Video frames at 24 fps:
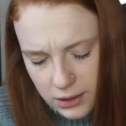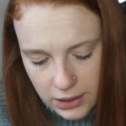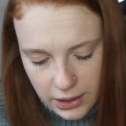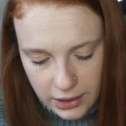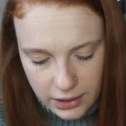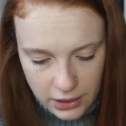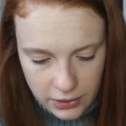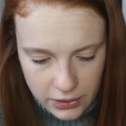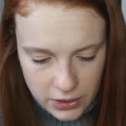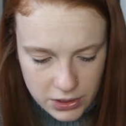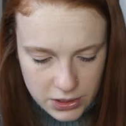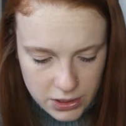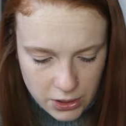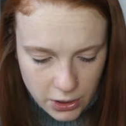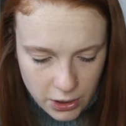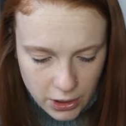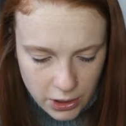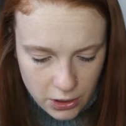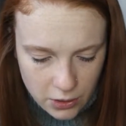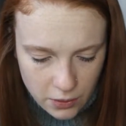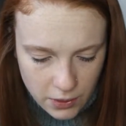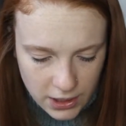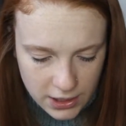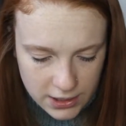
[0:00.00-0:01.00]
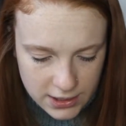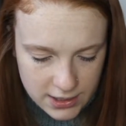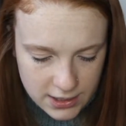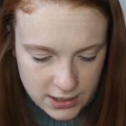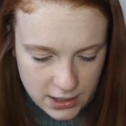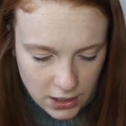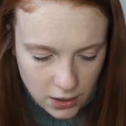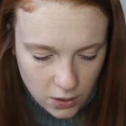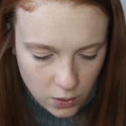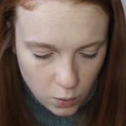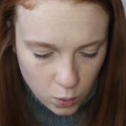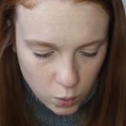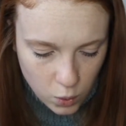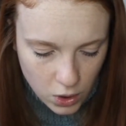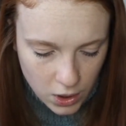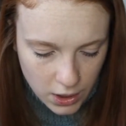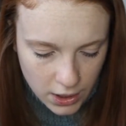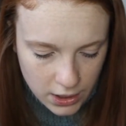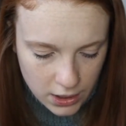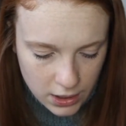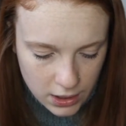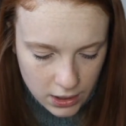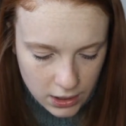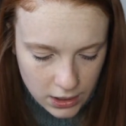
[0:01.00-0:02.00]
I think these are US
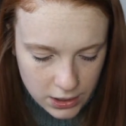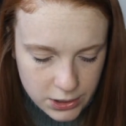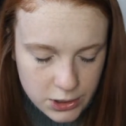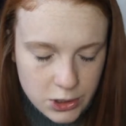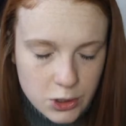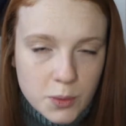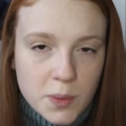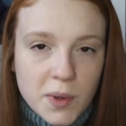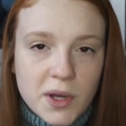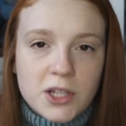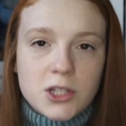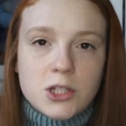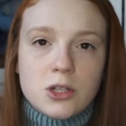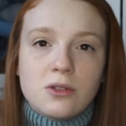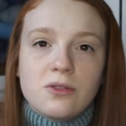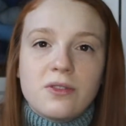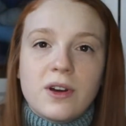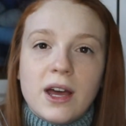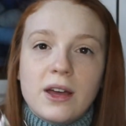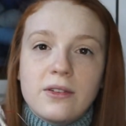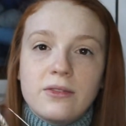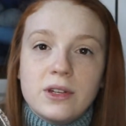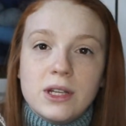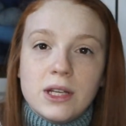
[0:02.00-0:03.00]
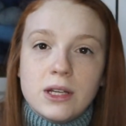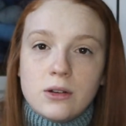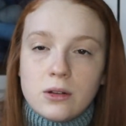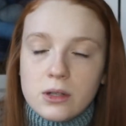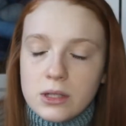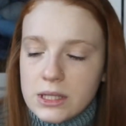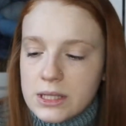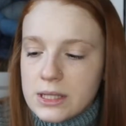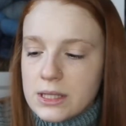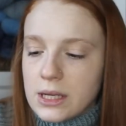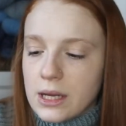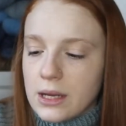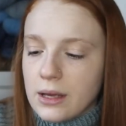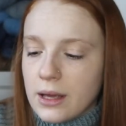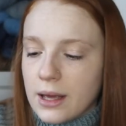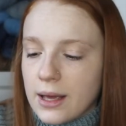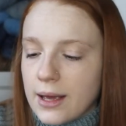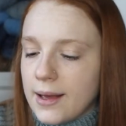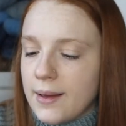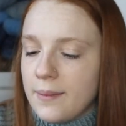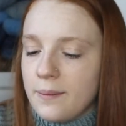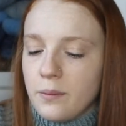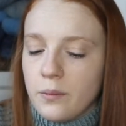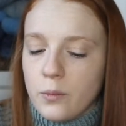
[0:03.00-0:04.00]
1 2.25 needles.
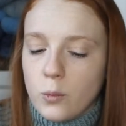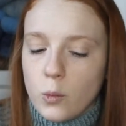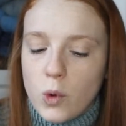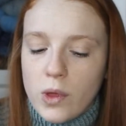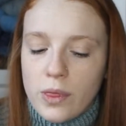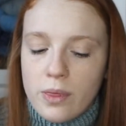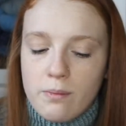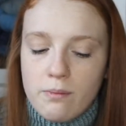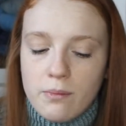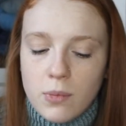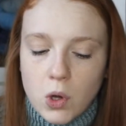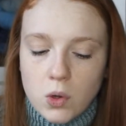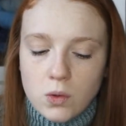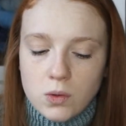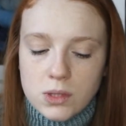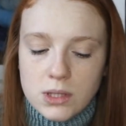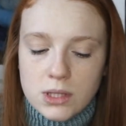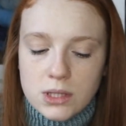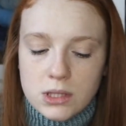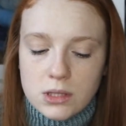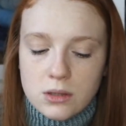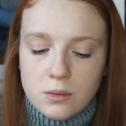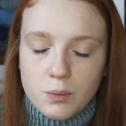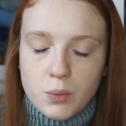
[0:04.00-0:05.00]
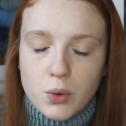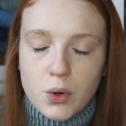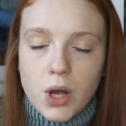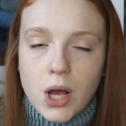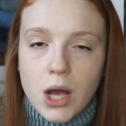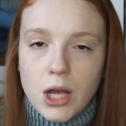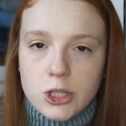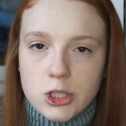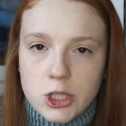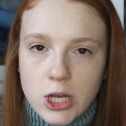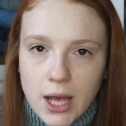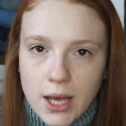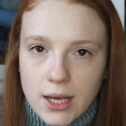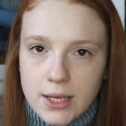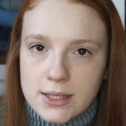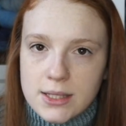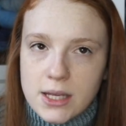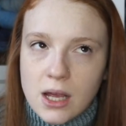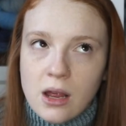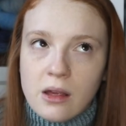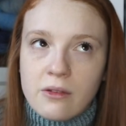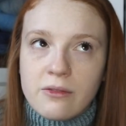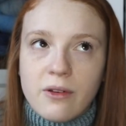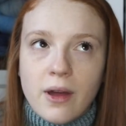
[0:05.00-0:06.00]
With most projects,
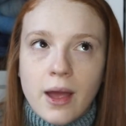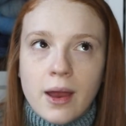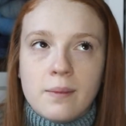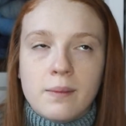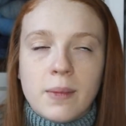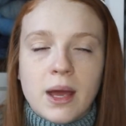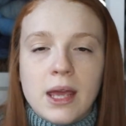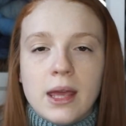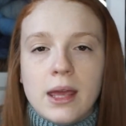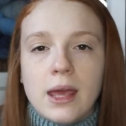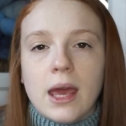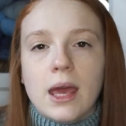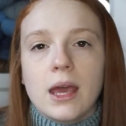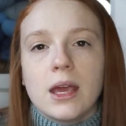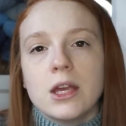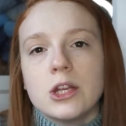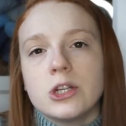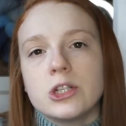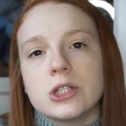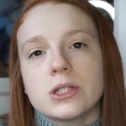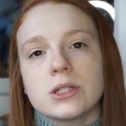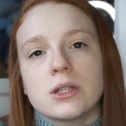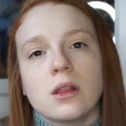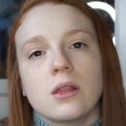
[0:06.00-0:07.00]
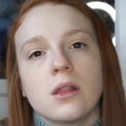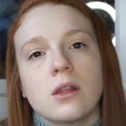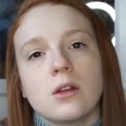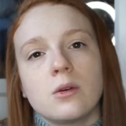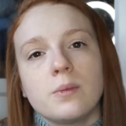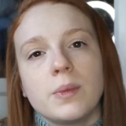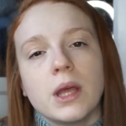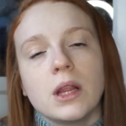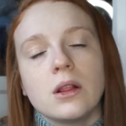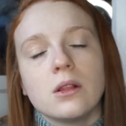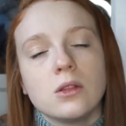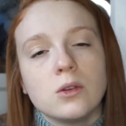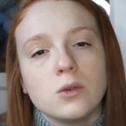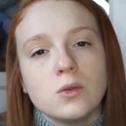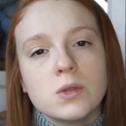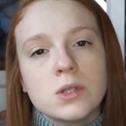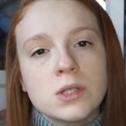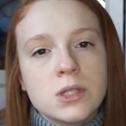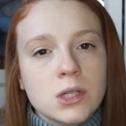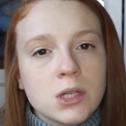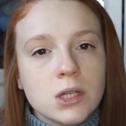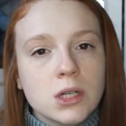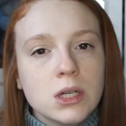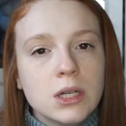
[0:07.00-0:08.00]
I find my gauge is a little bit
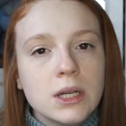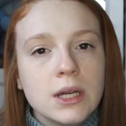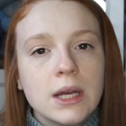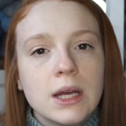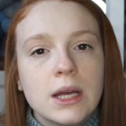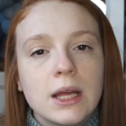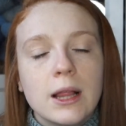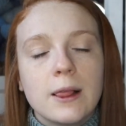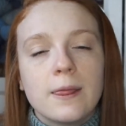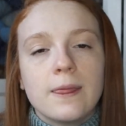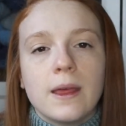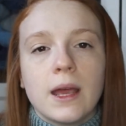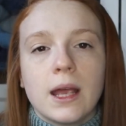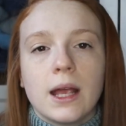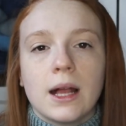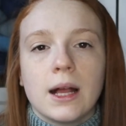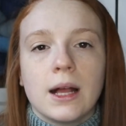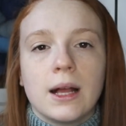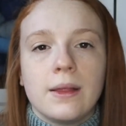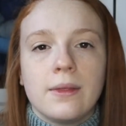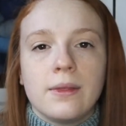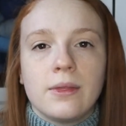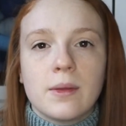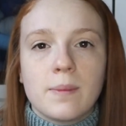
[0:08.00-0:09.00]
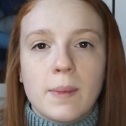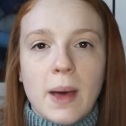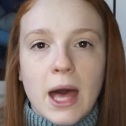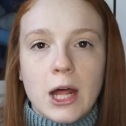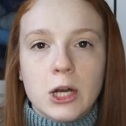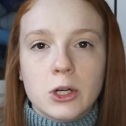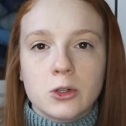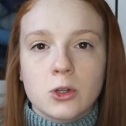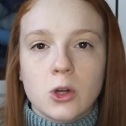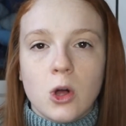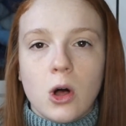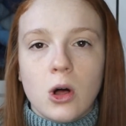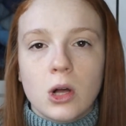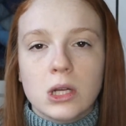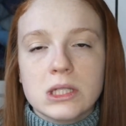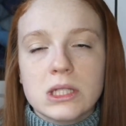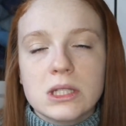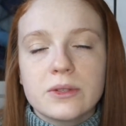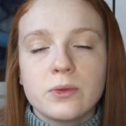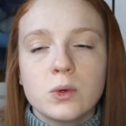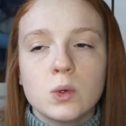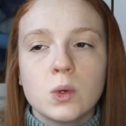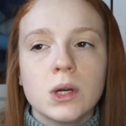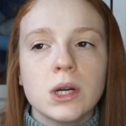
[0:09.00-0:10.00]
looser than the pattern
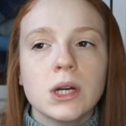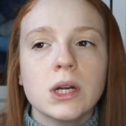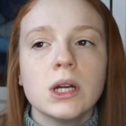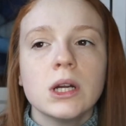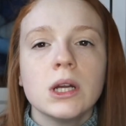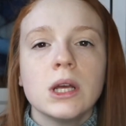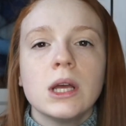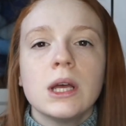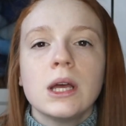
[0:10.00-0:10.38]
calls for.